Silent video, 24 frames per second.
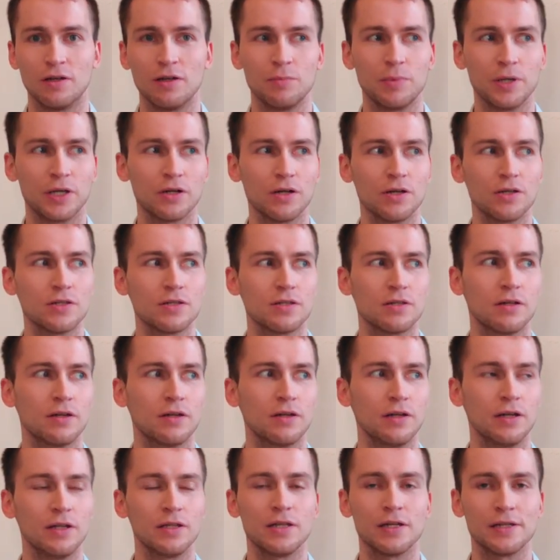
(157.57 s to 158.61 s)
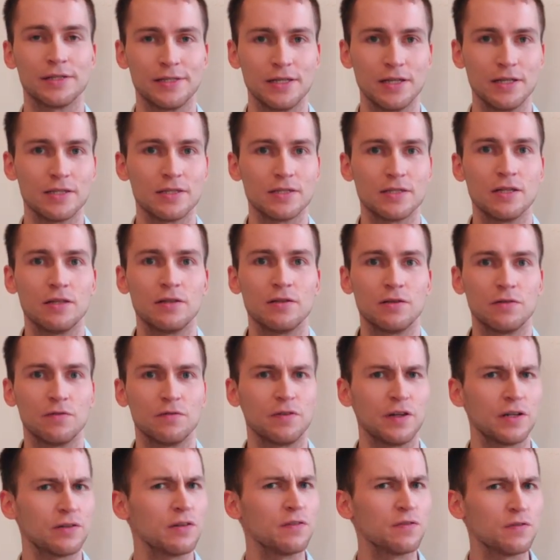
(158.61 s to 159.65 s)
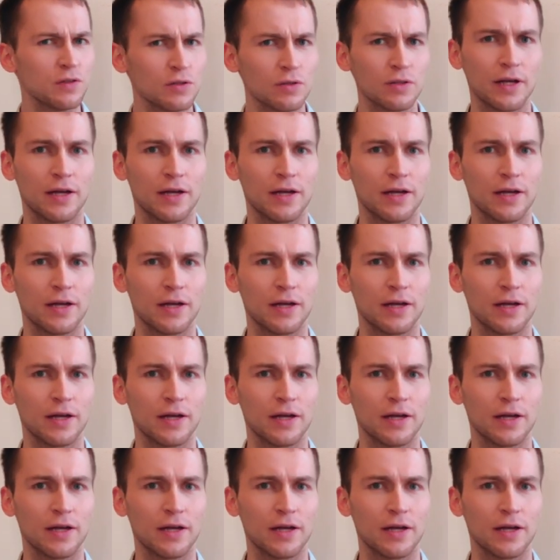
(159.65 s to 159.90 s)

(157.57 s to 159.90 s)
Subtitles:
because it exists in very few